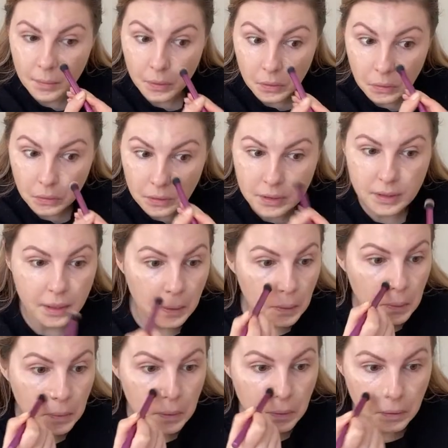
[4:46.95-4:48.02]
But
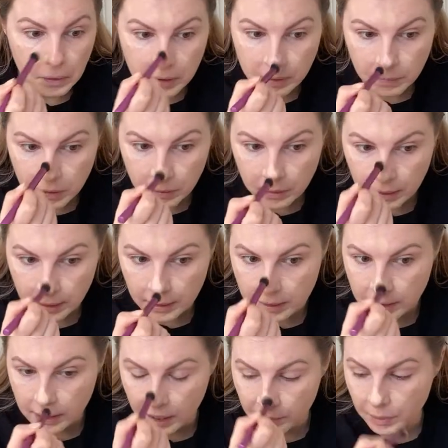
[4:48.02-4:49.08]
also, there are some new
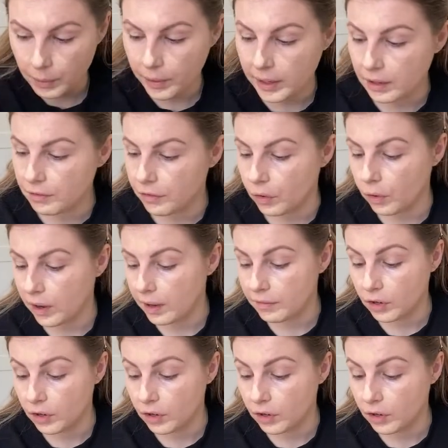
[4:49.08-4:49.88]
things that I've been waiting for